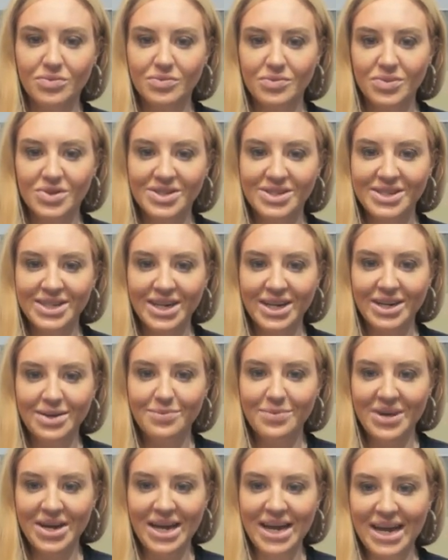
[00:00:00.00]
Stay
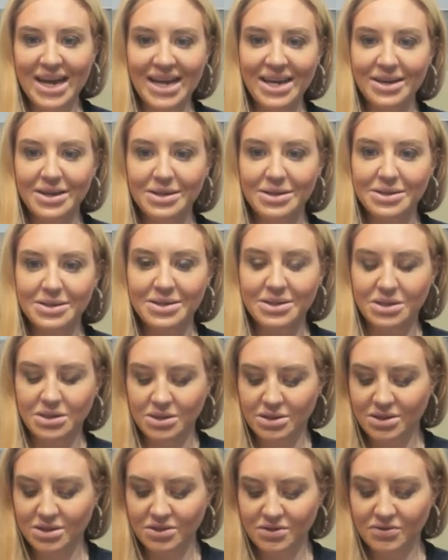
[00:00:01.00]
in my hands.
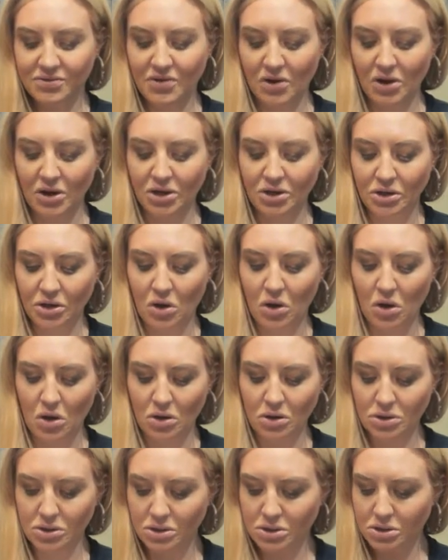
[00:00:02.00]
These fucking
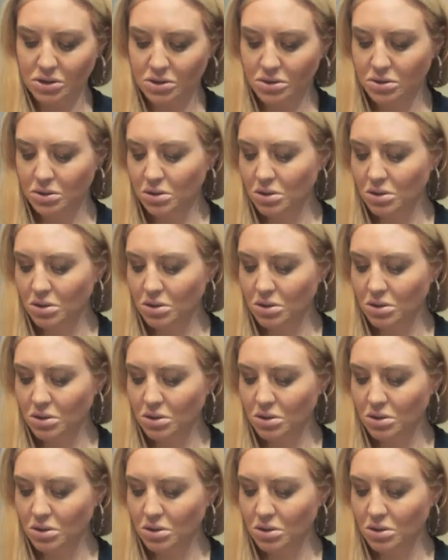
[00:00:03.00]
cards.